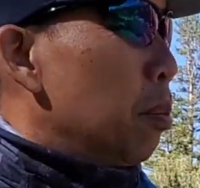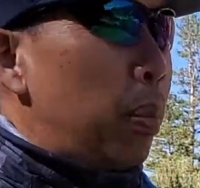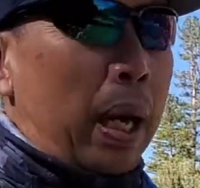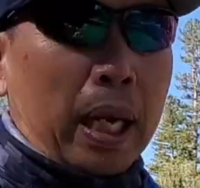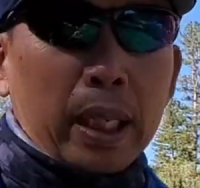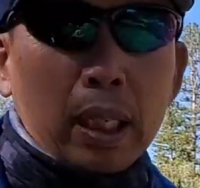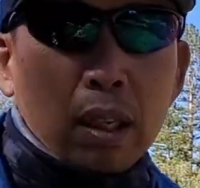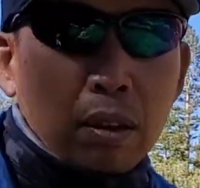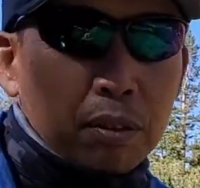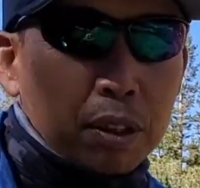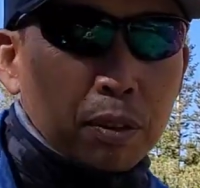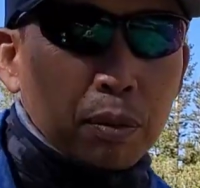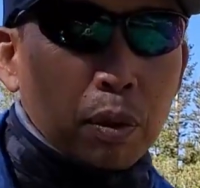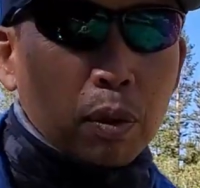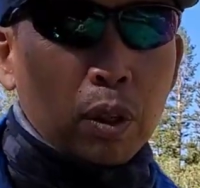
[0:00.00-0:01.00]
Parking lot is
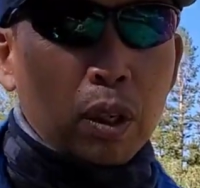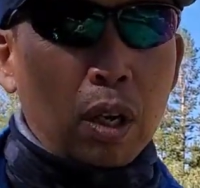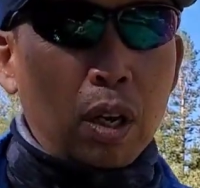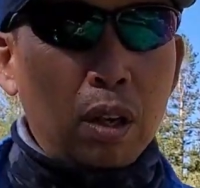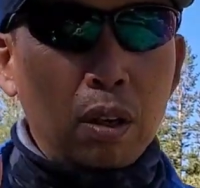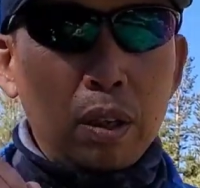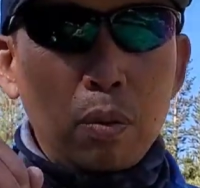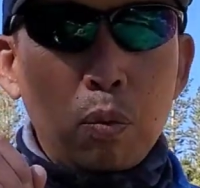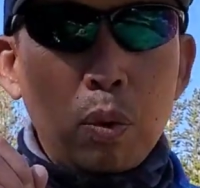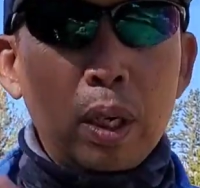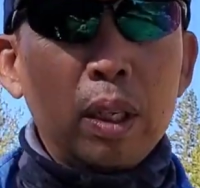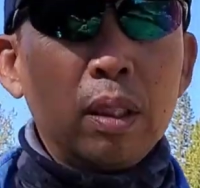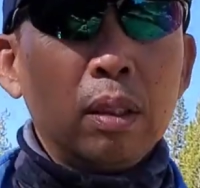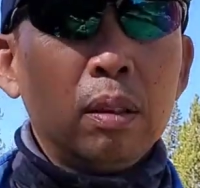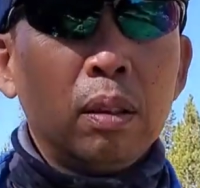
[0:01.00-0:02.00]
full. Only
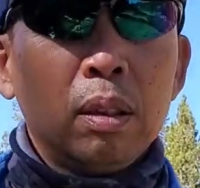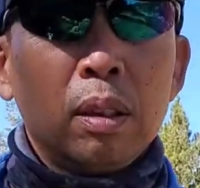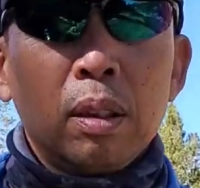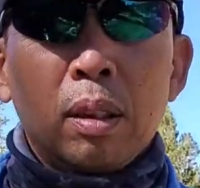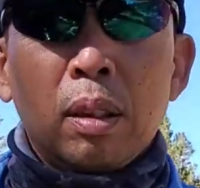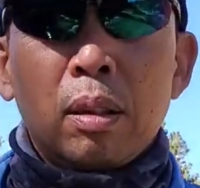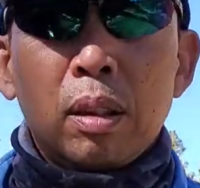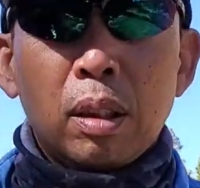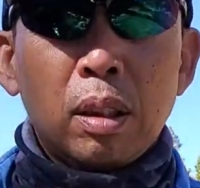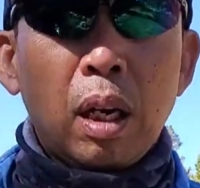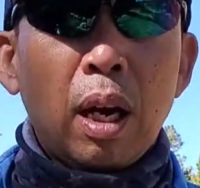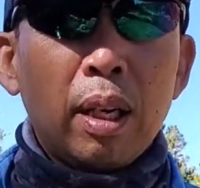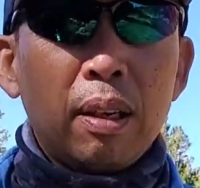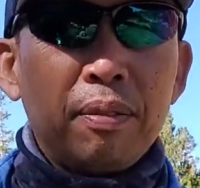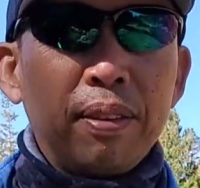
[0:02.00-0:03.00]
one
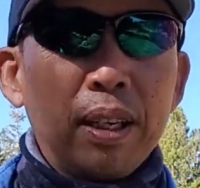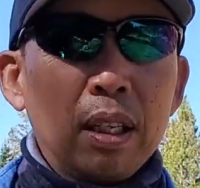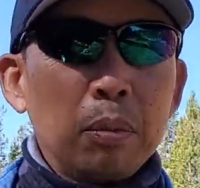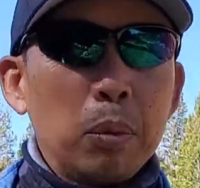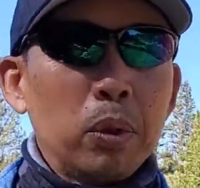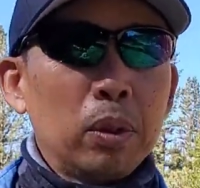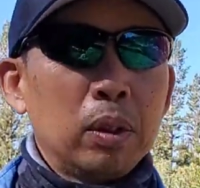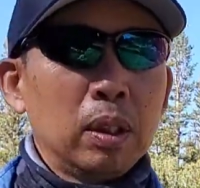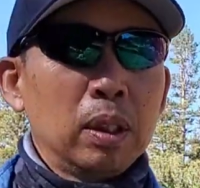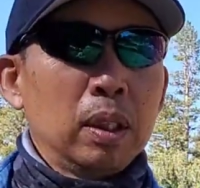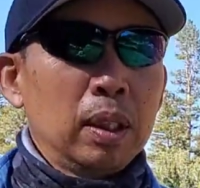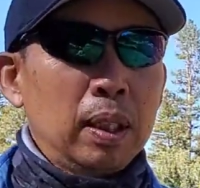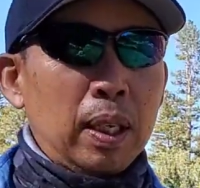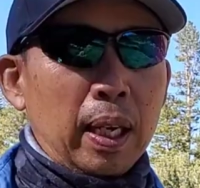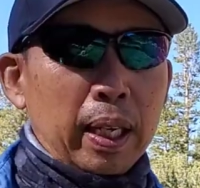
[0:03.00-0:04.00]
slot available.
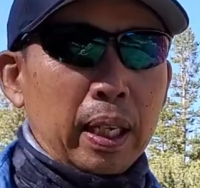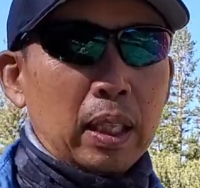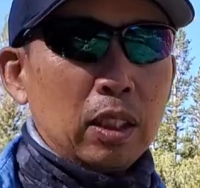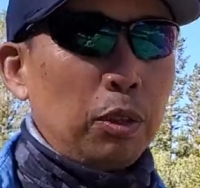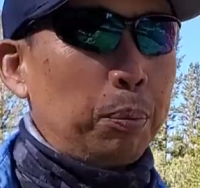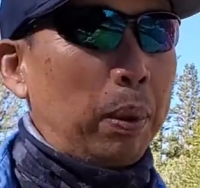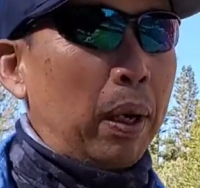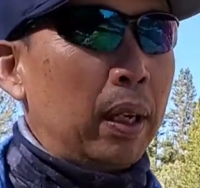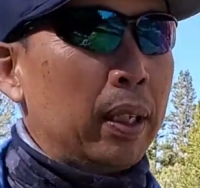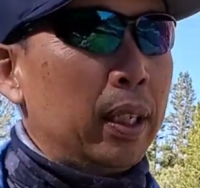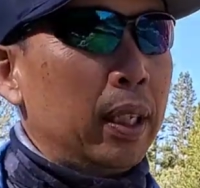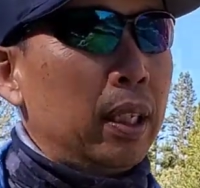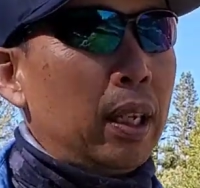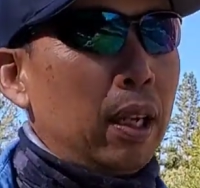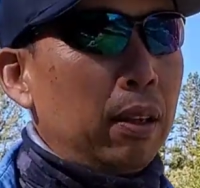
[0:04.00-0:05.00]
I get to park
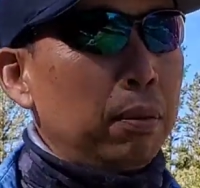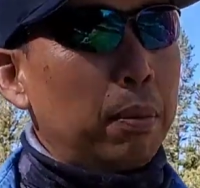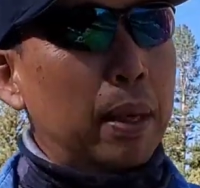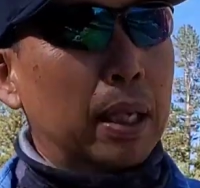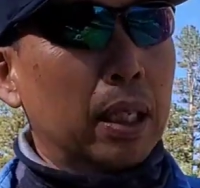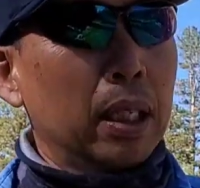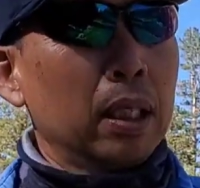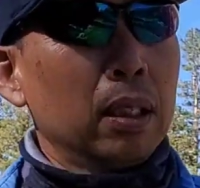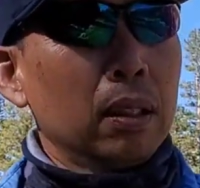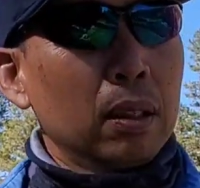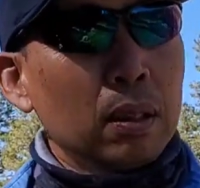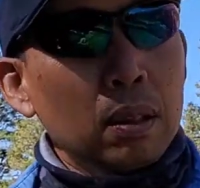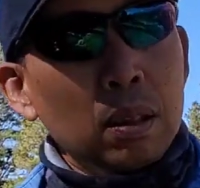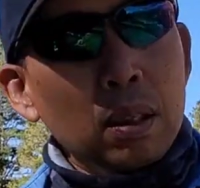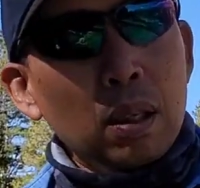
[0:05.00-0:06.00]
here. Everybody
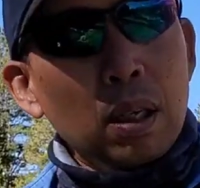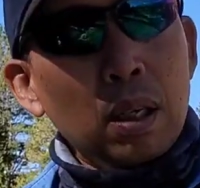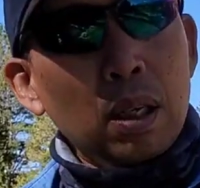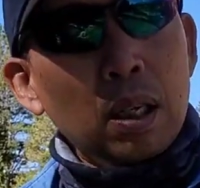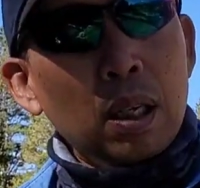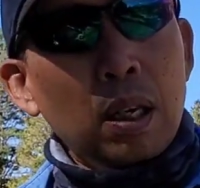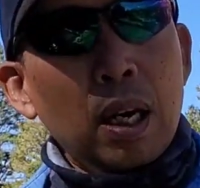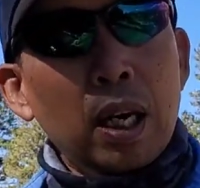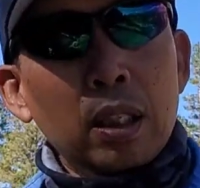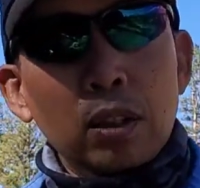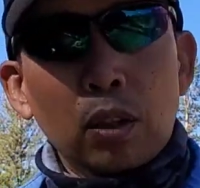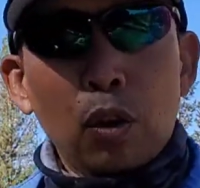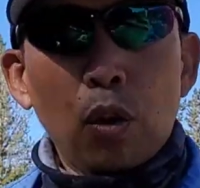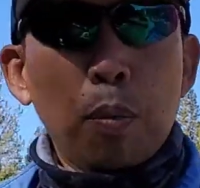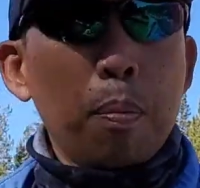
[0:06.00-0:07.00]
had to
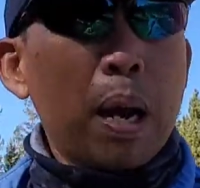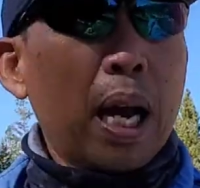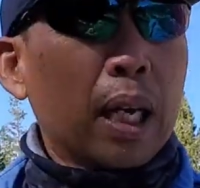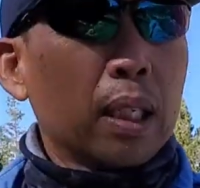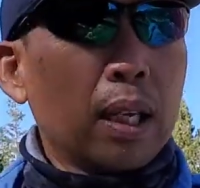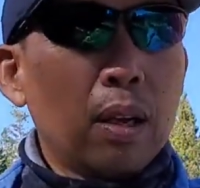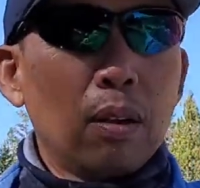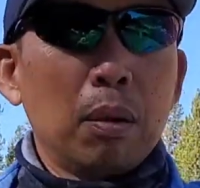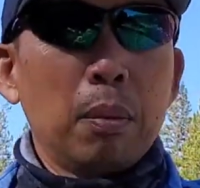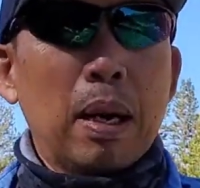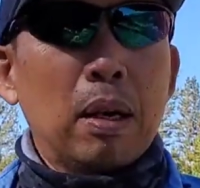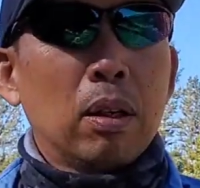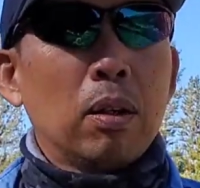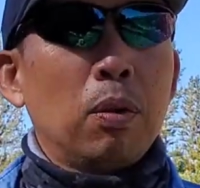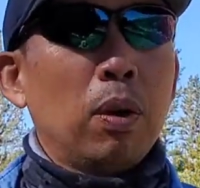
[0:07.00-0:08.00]
go back down
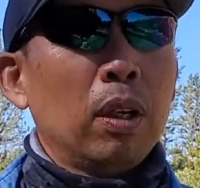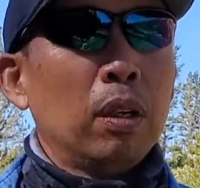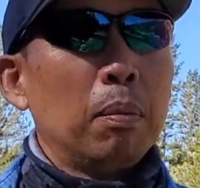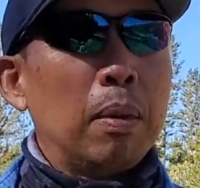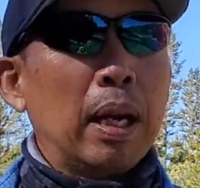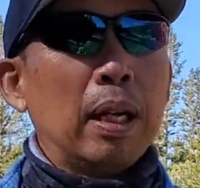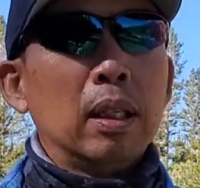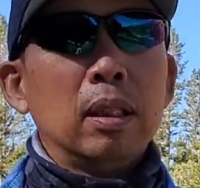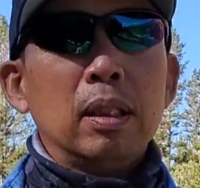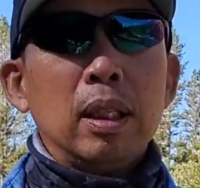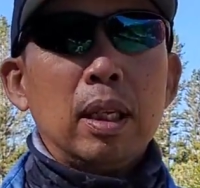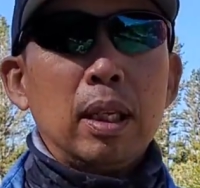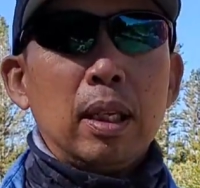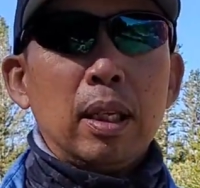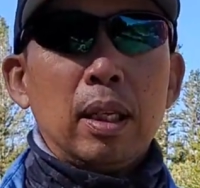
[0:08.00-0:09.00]
about quarter mile
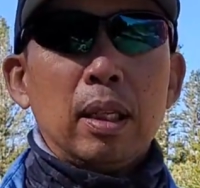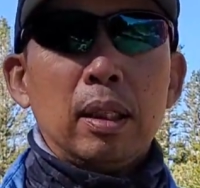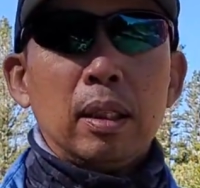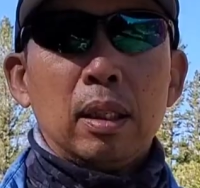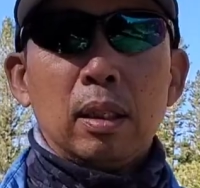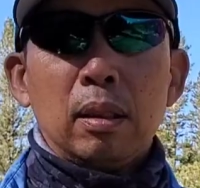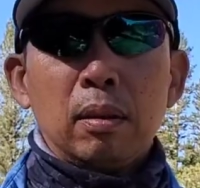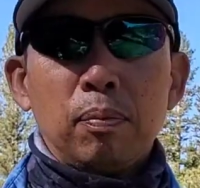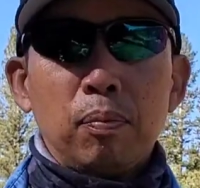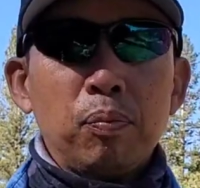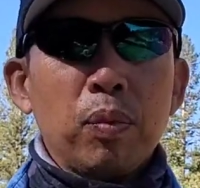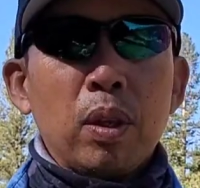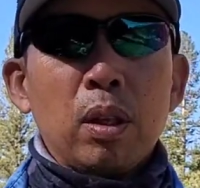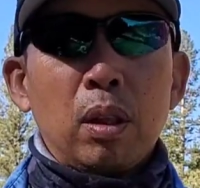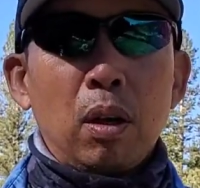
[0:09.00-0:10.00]
and
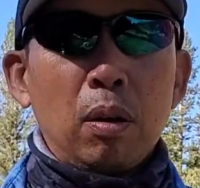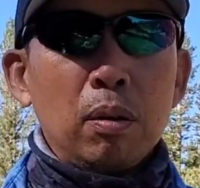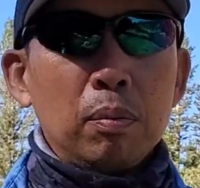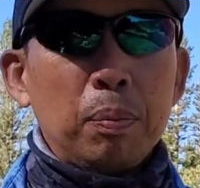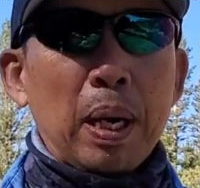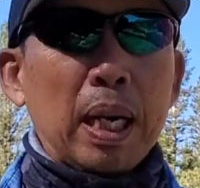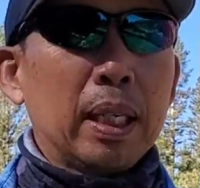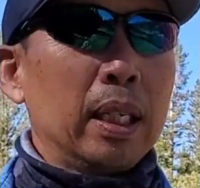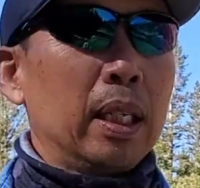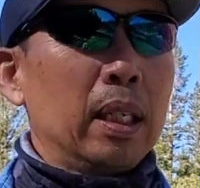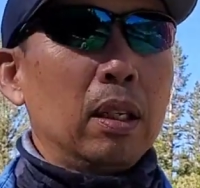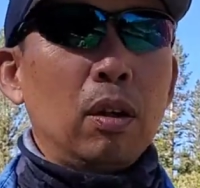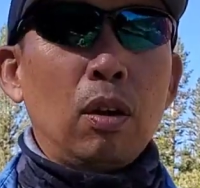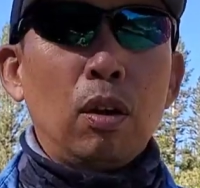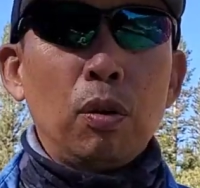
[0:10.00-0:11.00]
park in
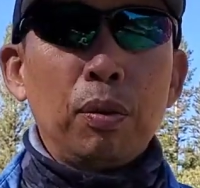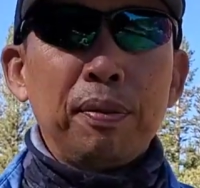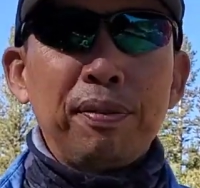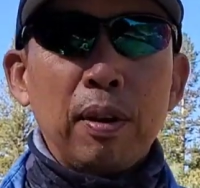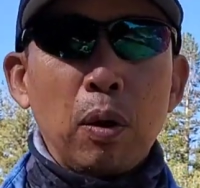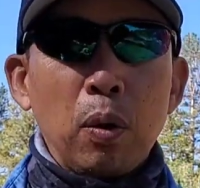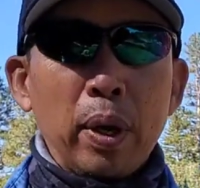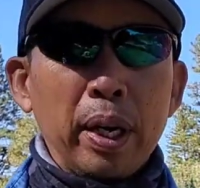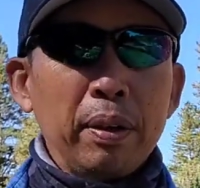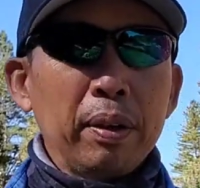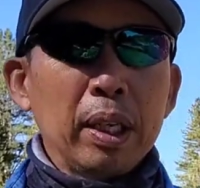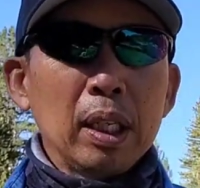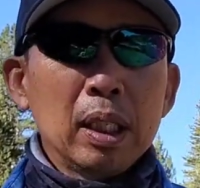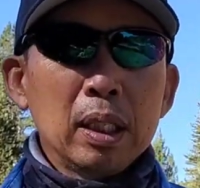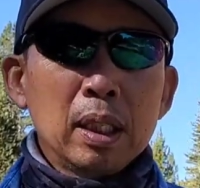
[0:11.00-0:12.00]
the overflow
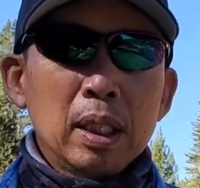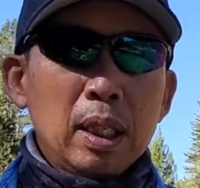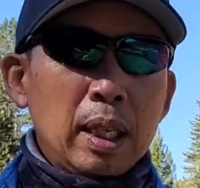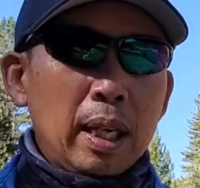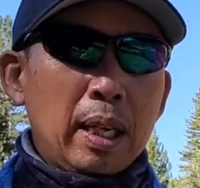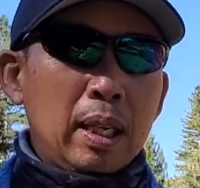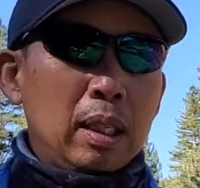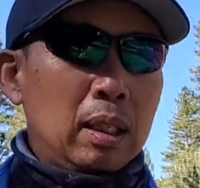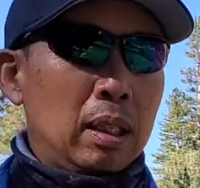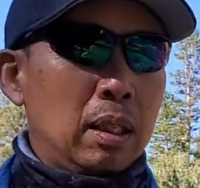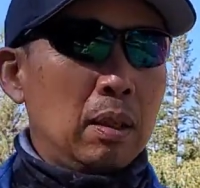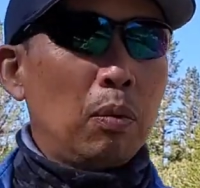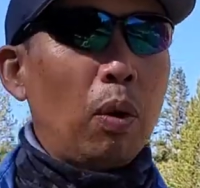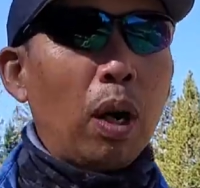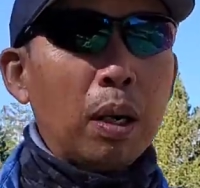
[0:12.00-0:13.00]
area and
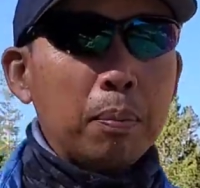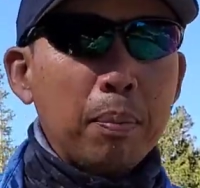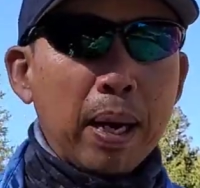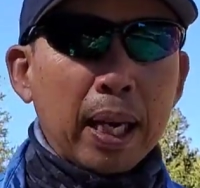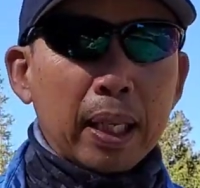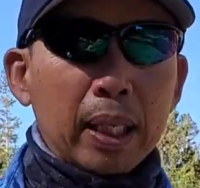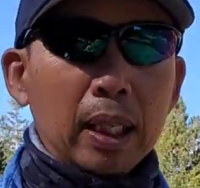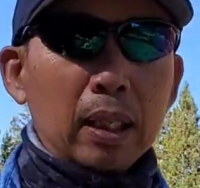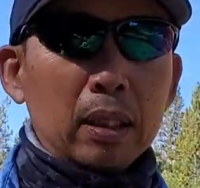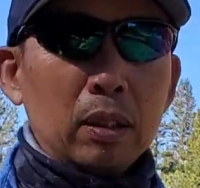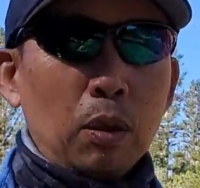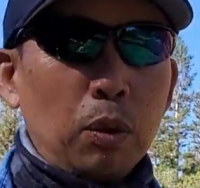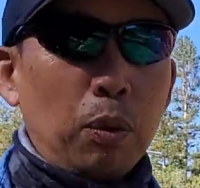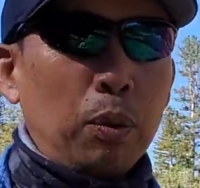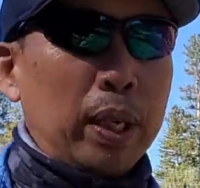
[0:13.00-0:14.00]
walk back here.
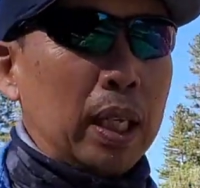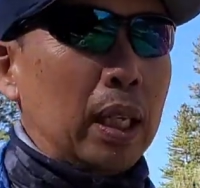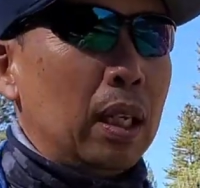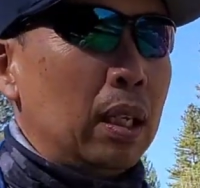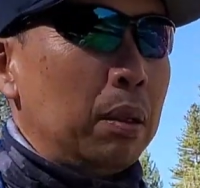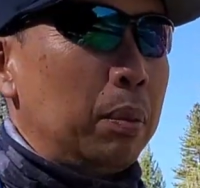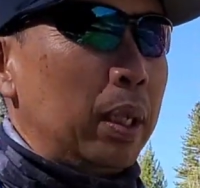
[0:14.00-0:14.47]
So we wait a little